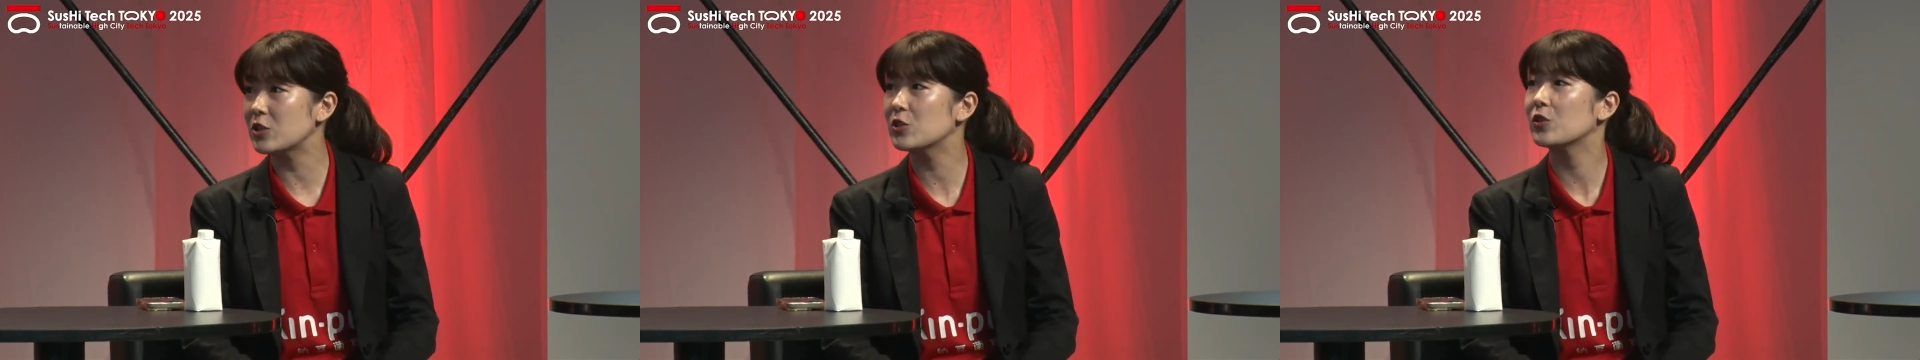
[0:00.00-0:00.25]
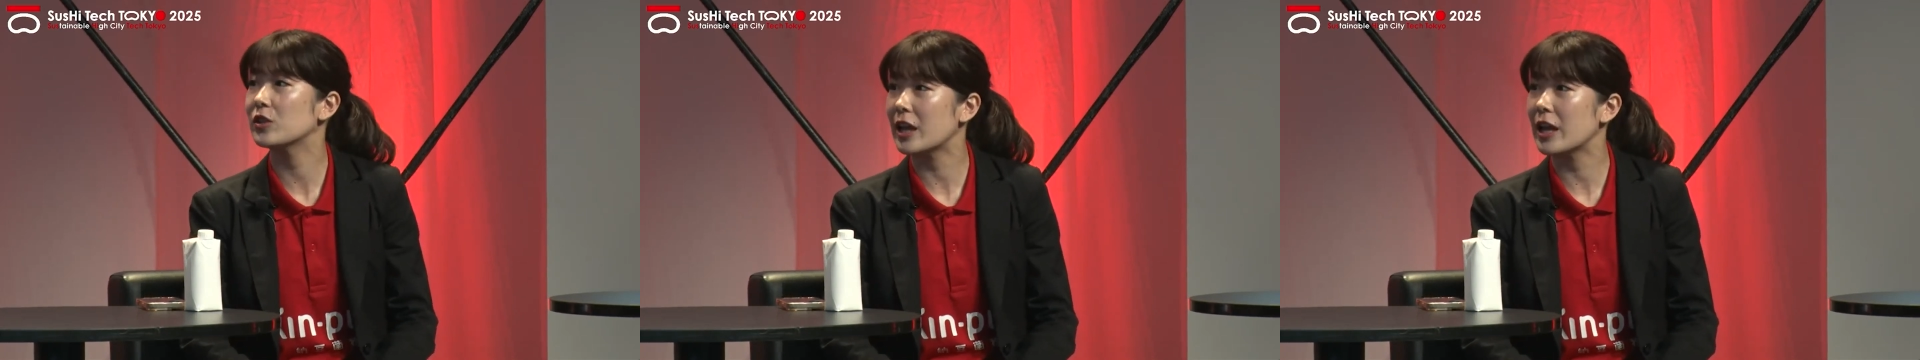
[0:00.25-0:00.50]

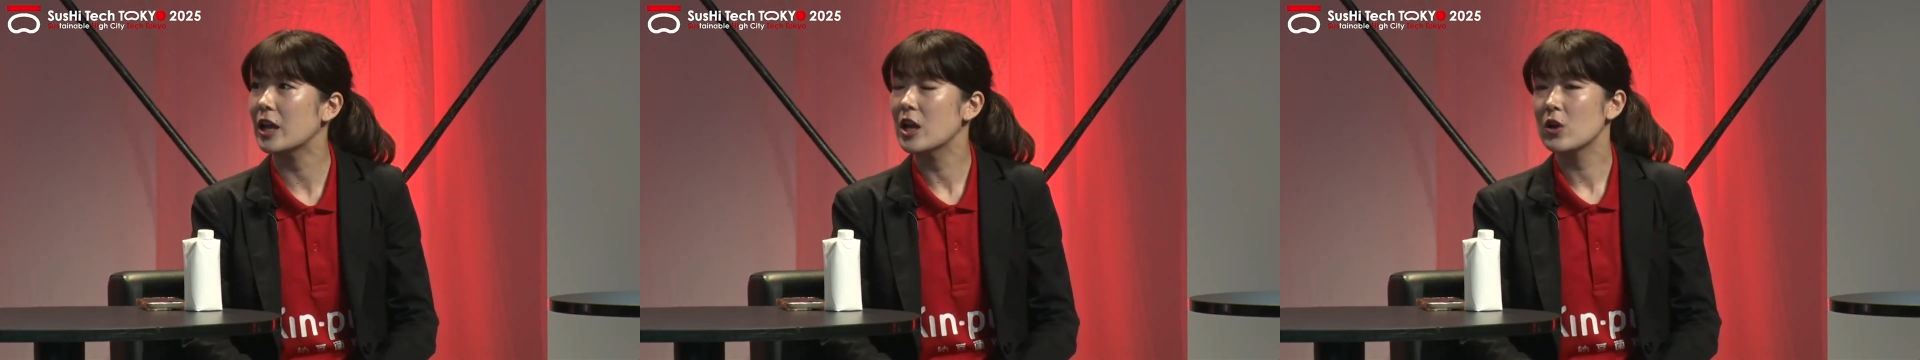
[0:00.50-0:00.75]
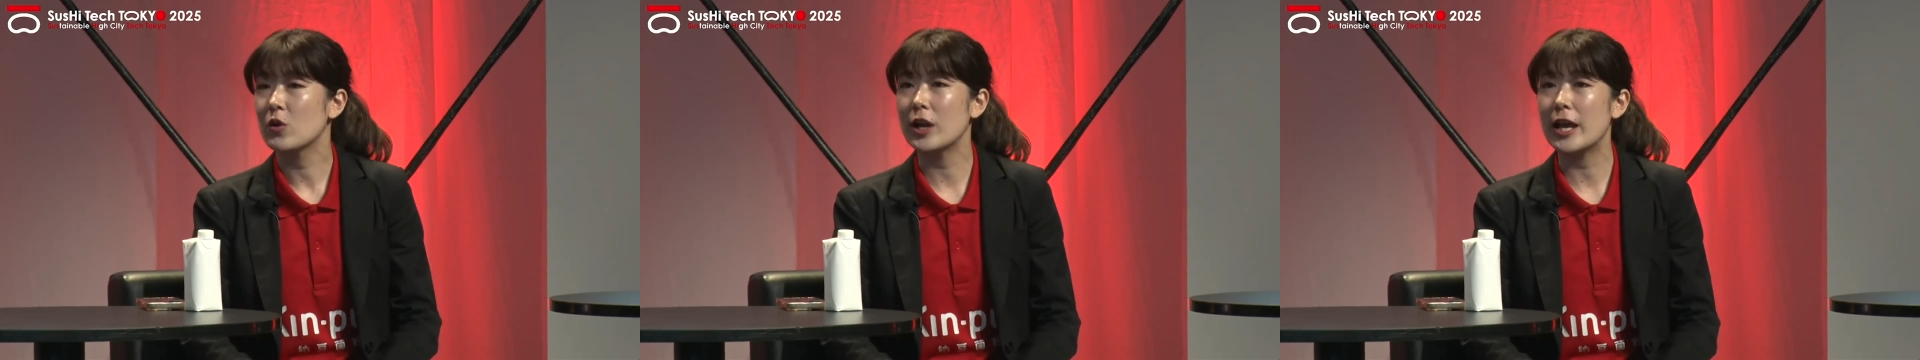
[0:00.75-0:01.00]
Now, I
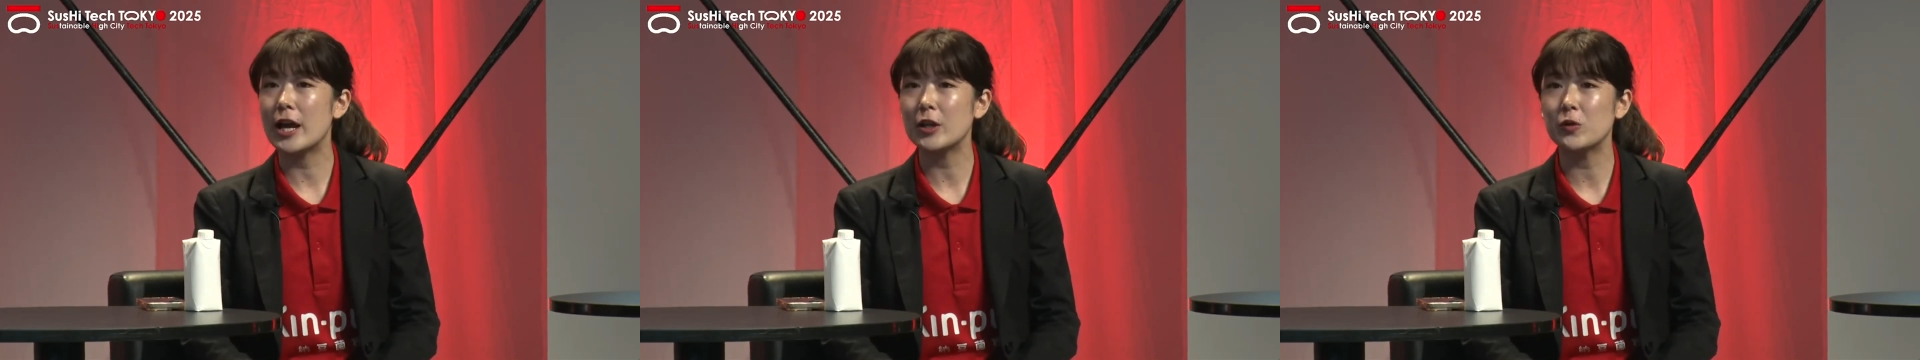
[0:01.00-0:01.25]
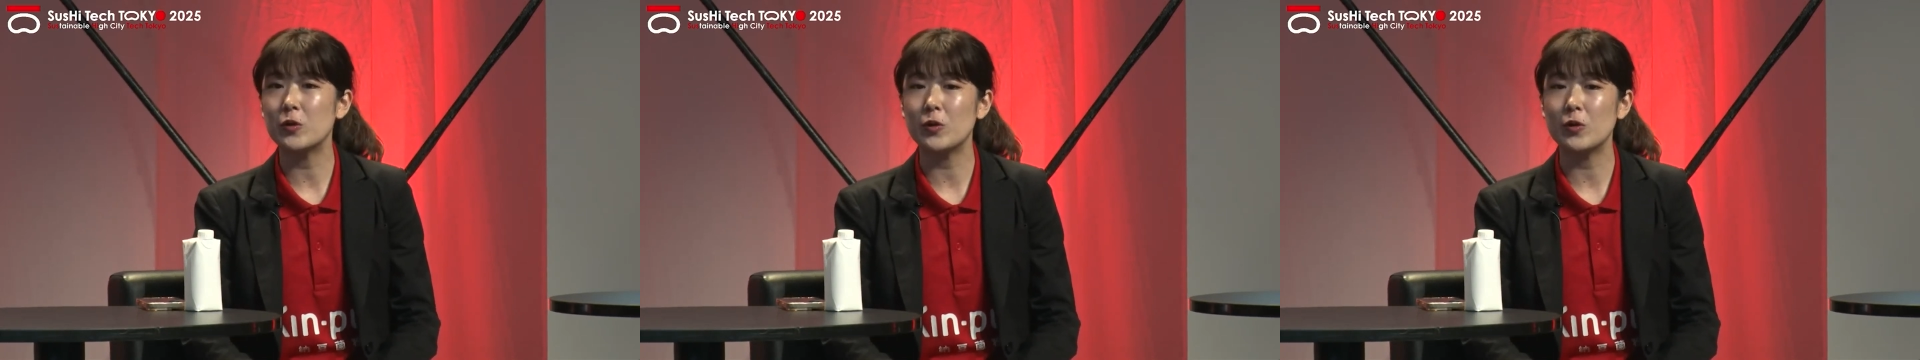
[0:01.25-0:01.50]
have
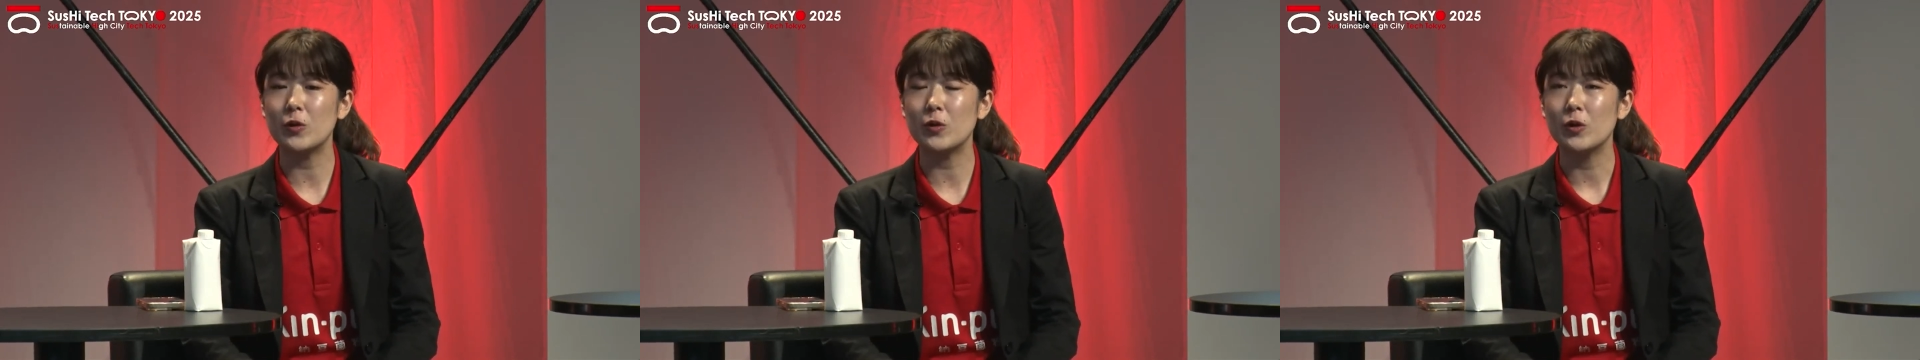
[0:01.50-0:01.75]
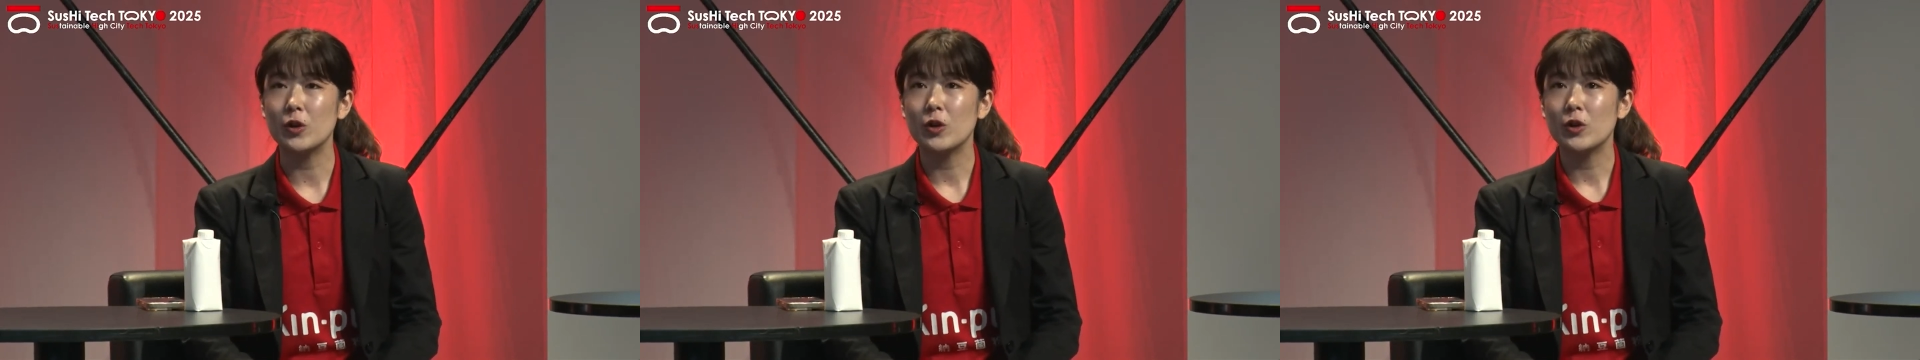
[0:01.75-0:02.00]
been
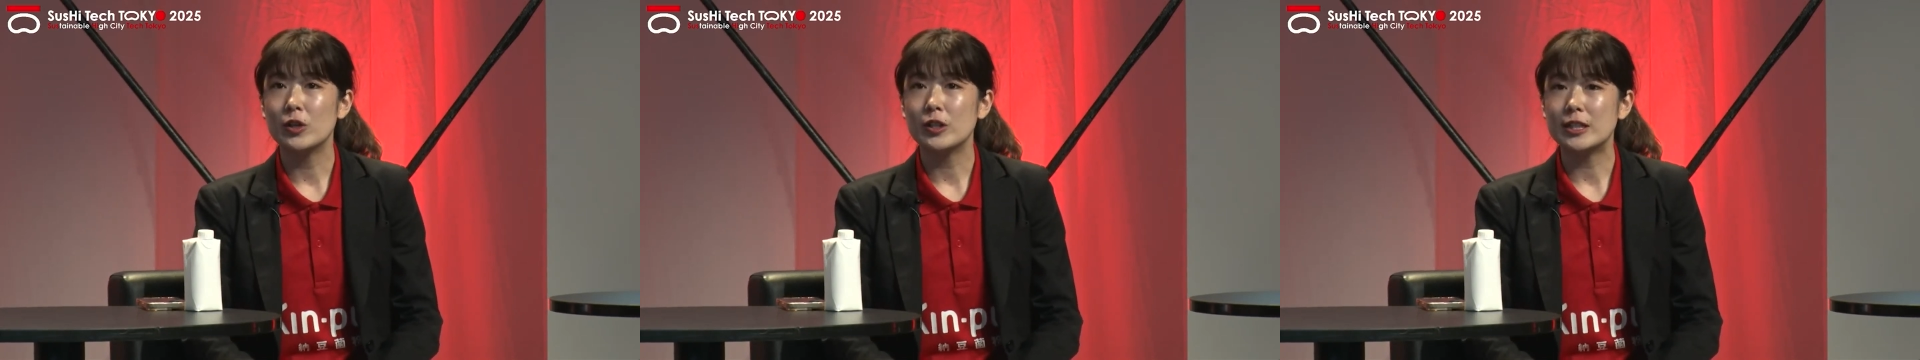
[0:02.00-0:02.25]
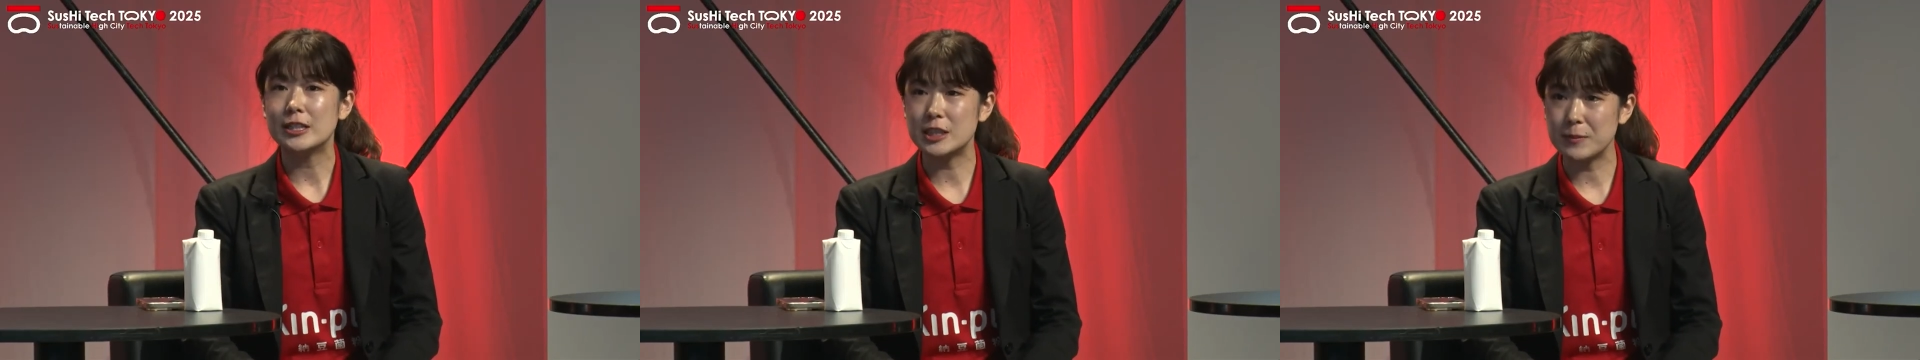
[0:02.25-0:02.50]
working
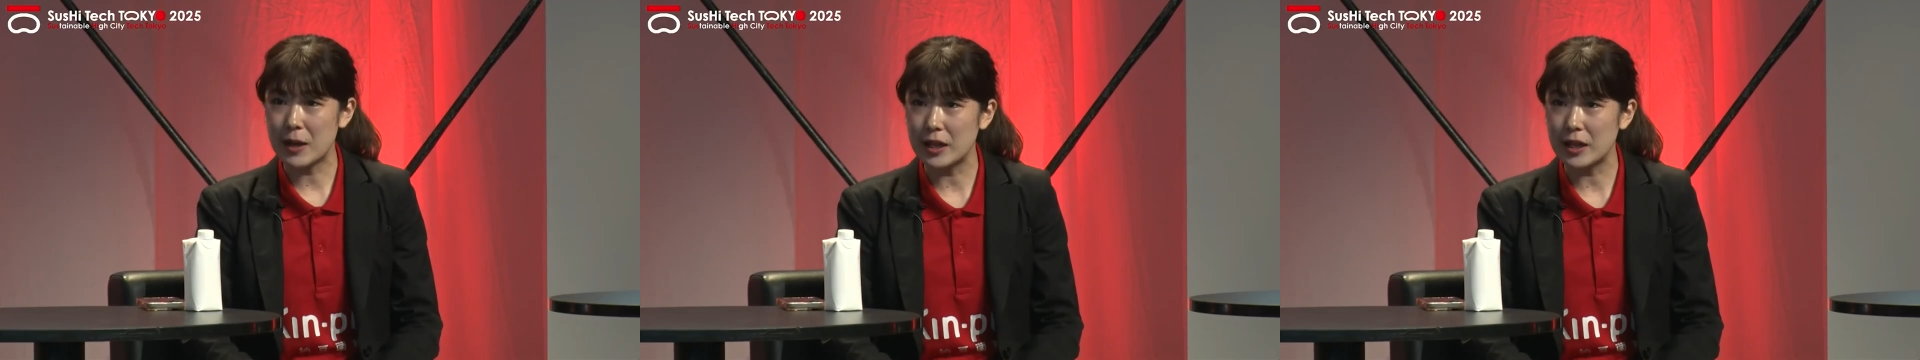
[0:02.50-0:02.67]
and